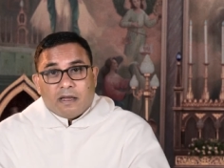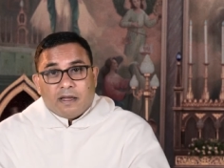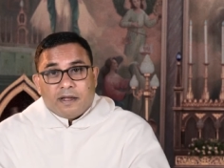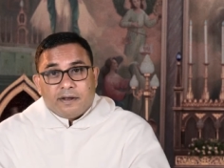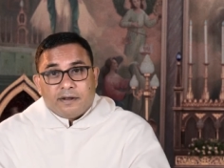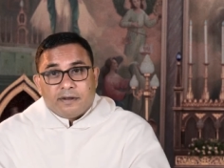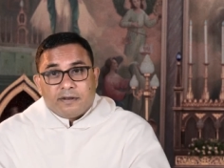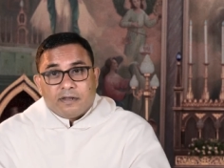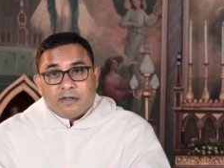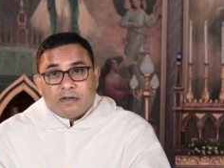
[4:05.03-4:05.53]

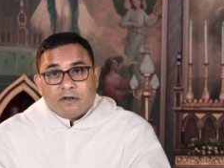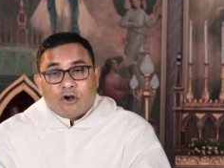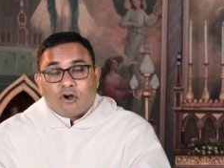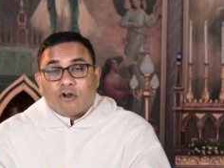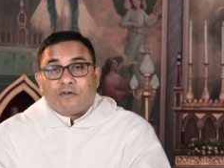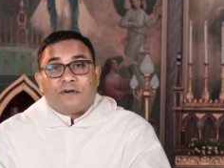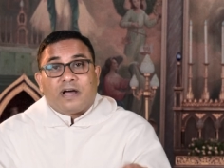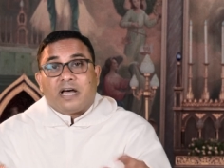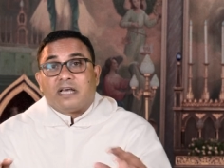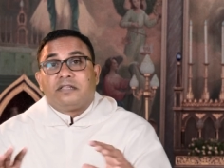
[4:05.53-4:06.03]
and a
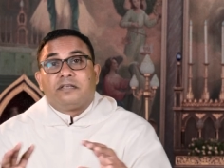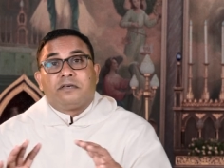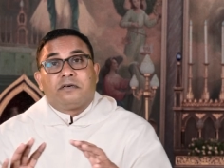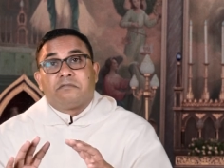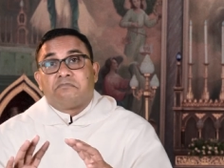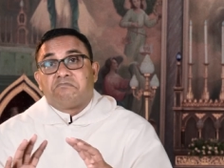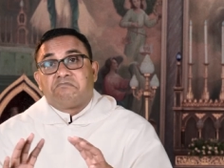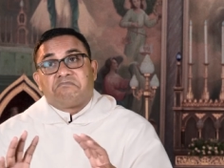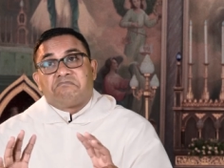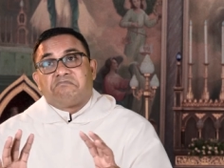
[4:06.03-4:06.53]
lot of
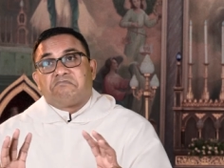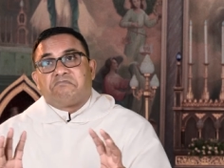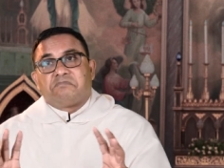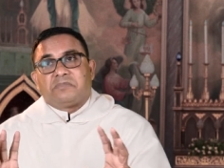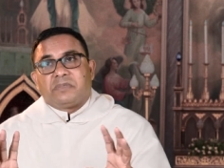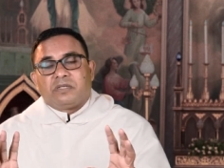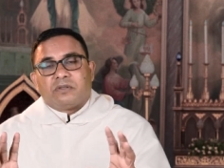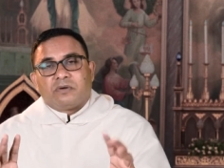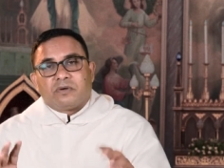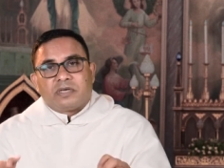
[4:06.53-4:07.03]
other
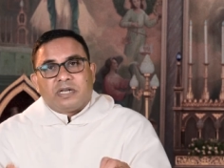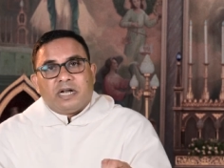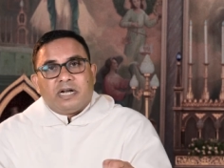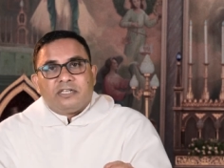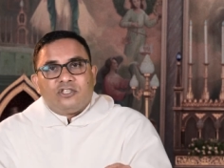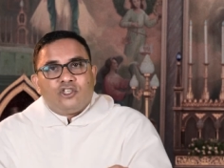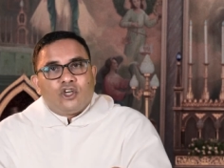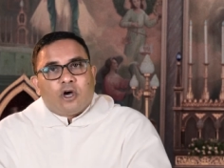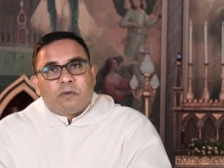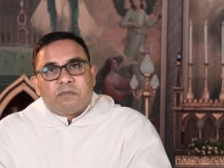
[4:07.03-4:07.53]
you know,
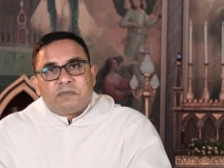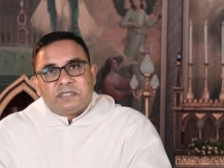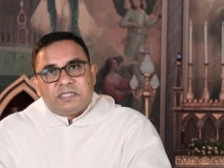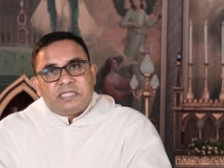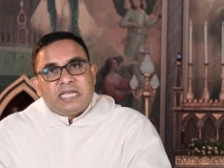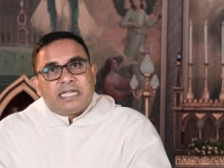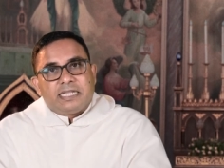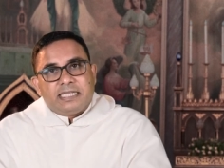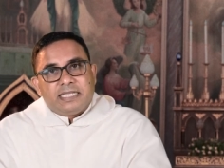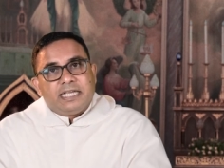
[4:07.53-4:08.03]
great
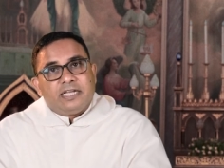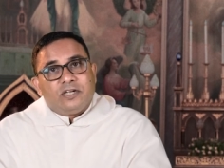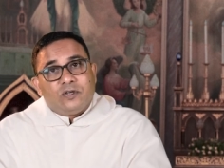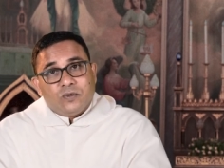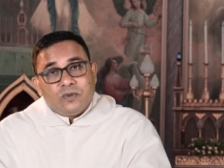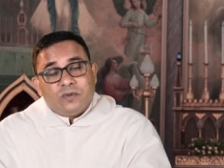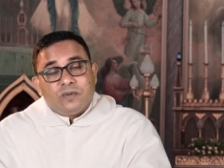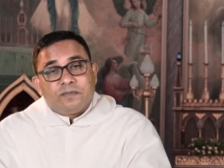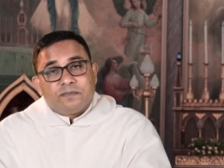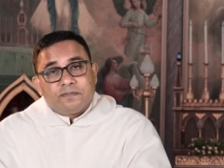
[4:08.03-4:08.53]
jobs that they
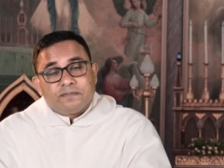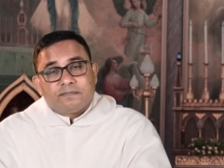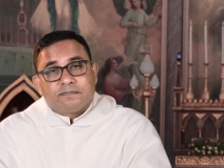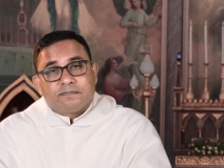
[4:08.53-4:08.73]
do.